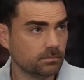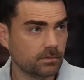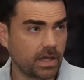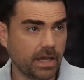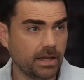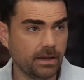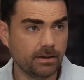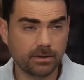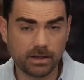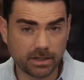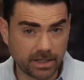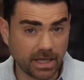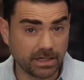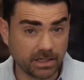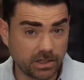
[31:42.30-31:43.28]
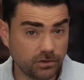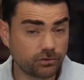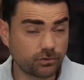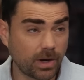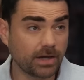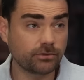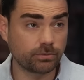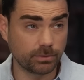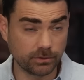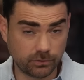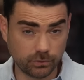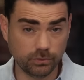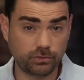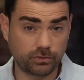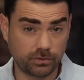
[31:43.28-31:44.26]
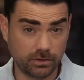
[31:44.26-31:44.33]
Okay, again, he's trying to
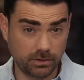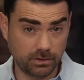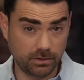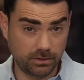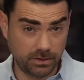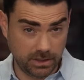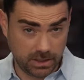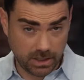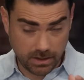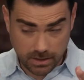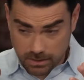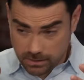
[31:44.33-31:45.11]
reduce the